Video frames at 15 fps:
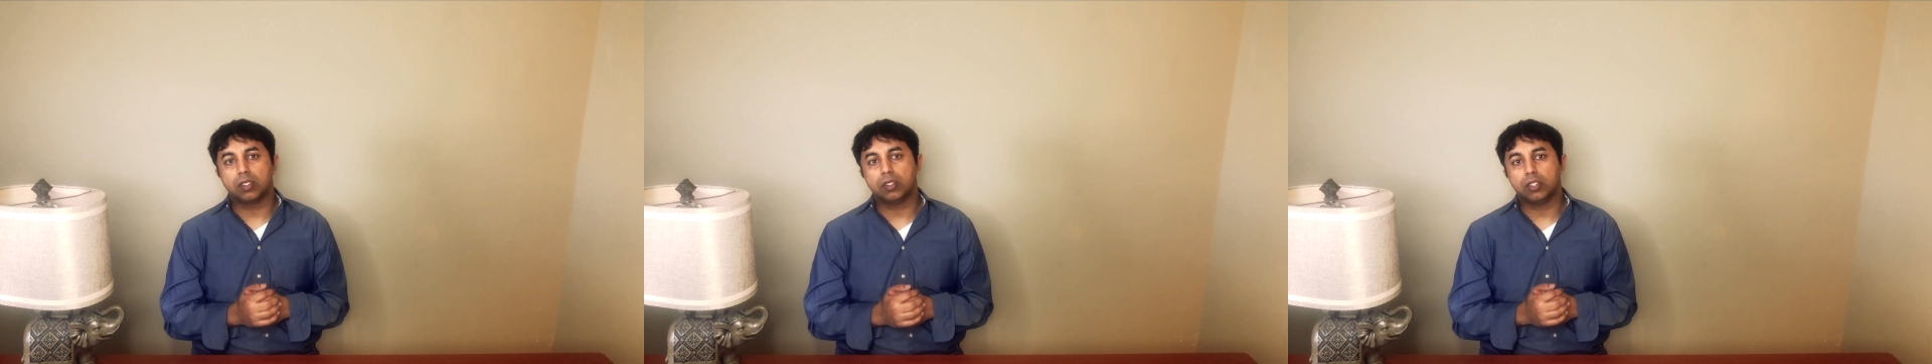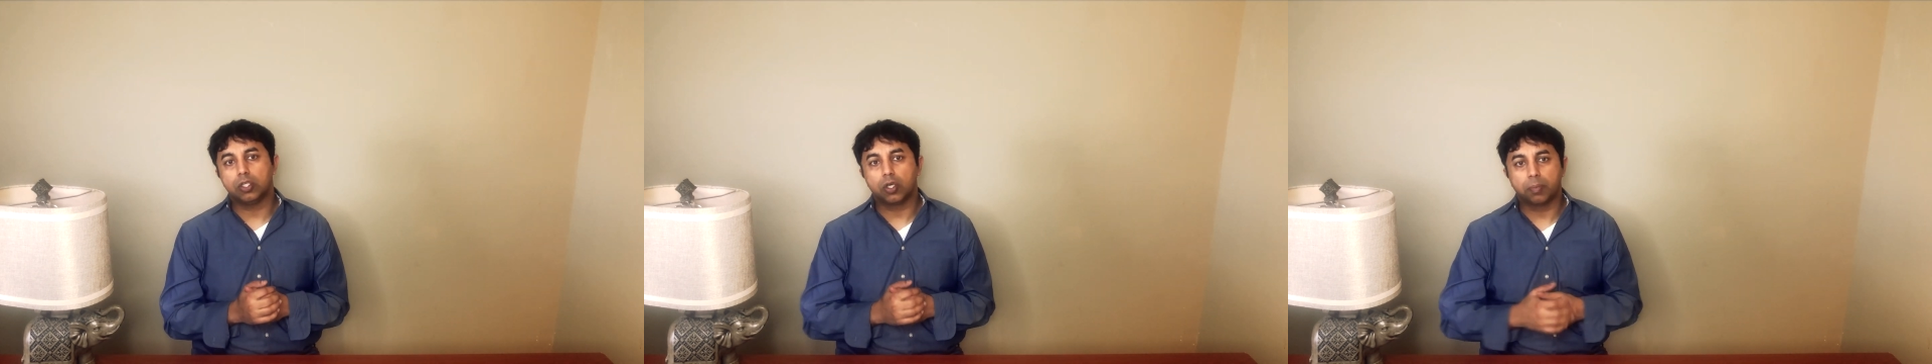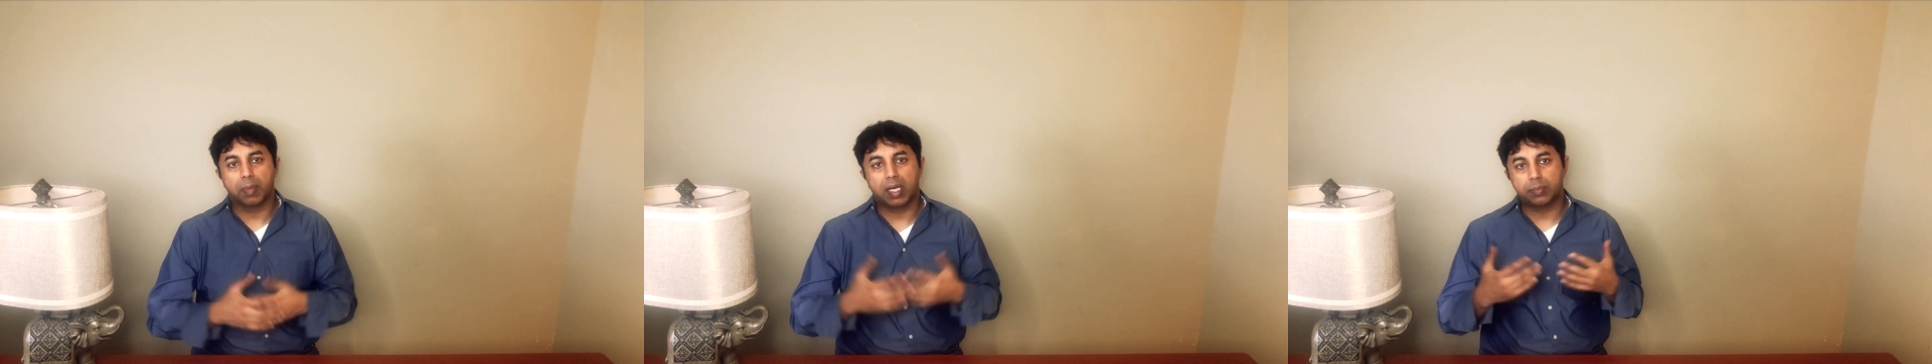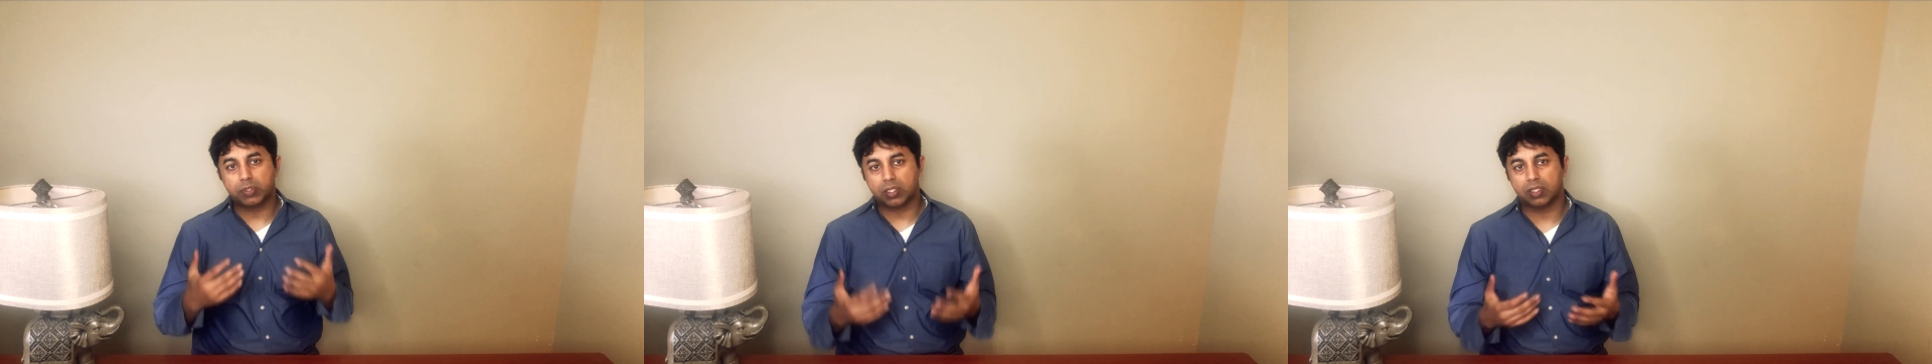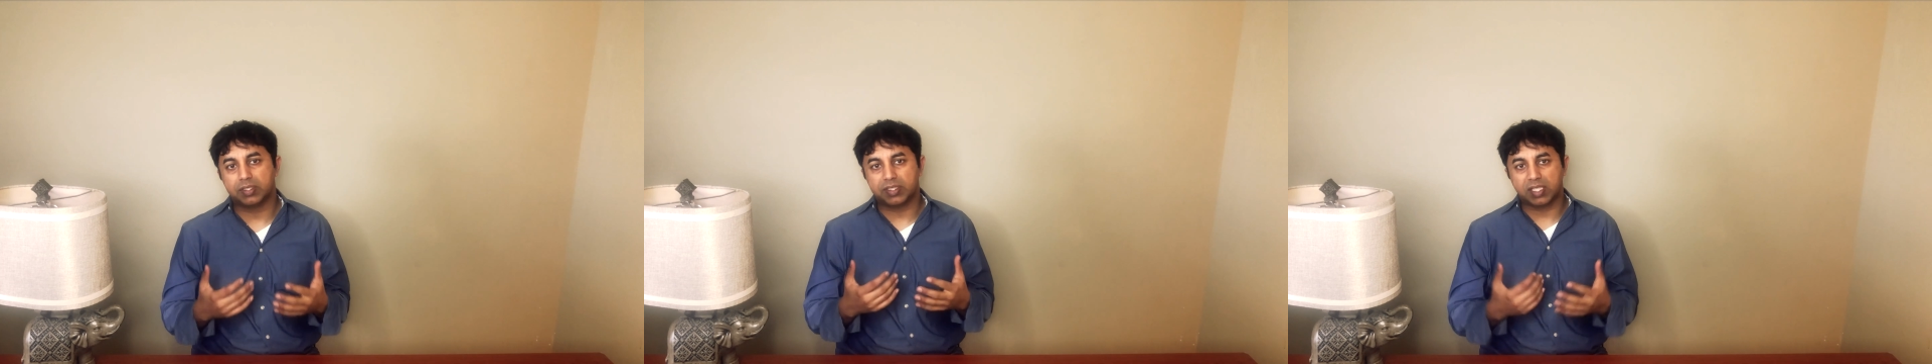your mom's
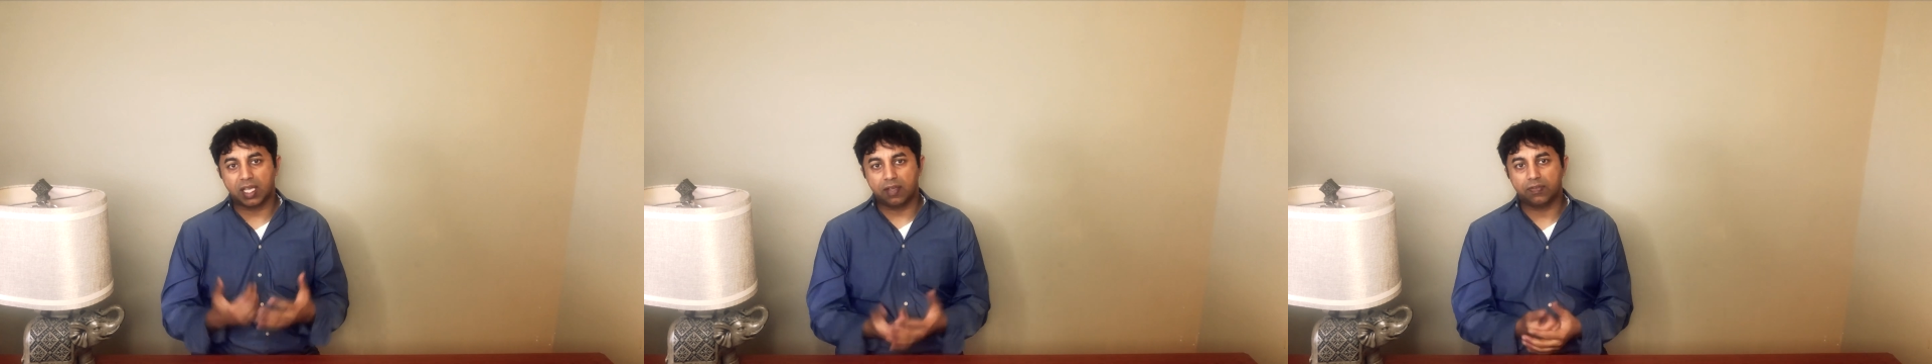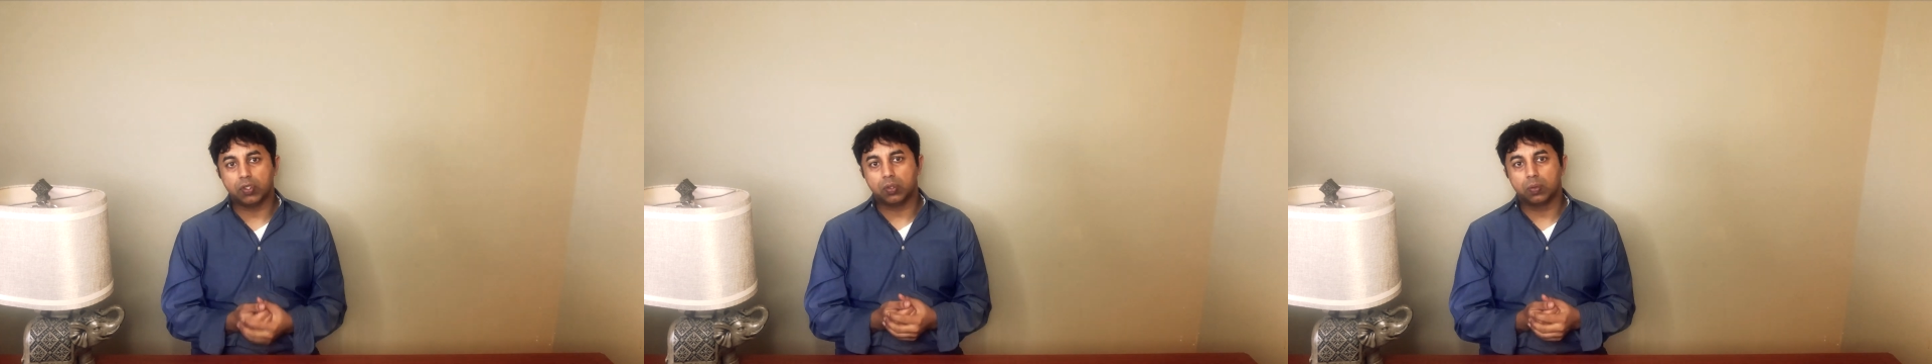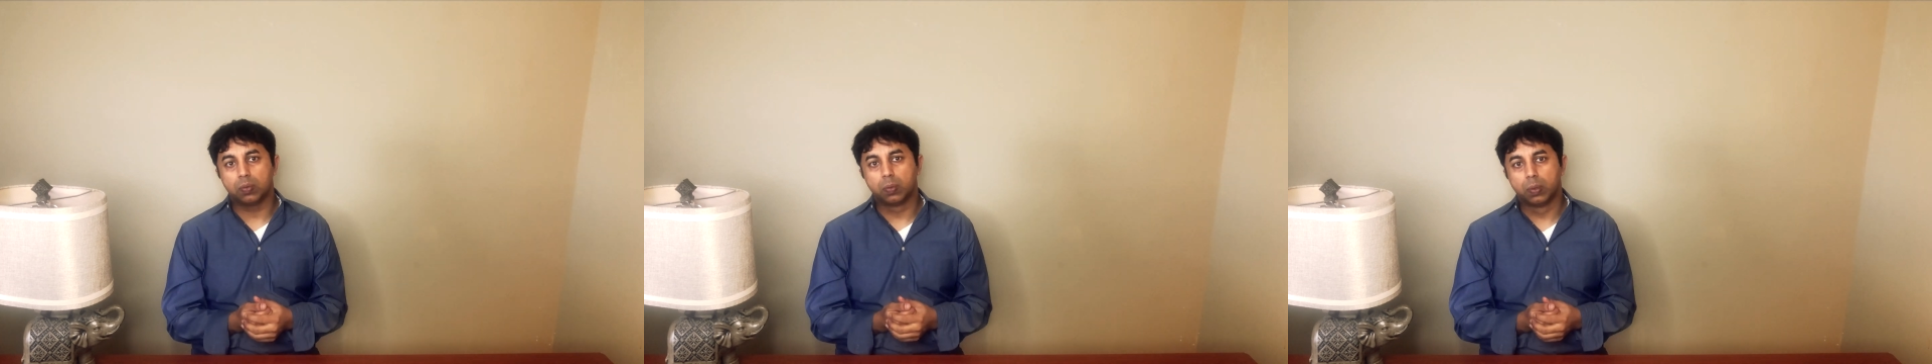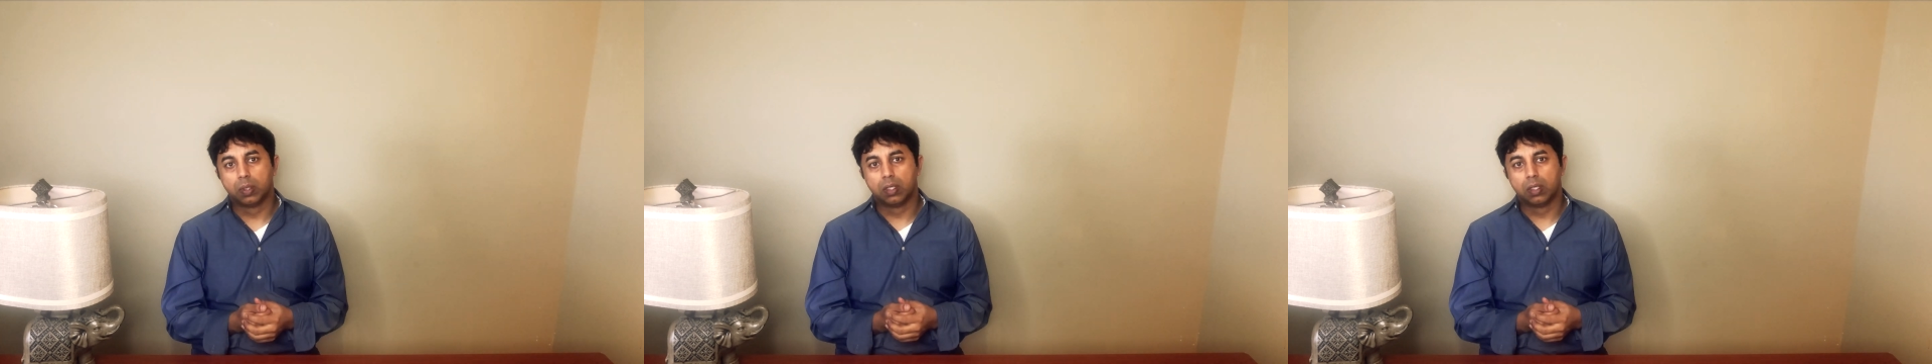gonna save you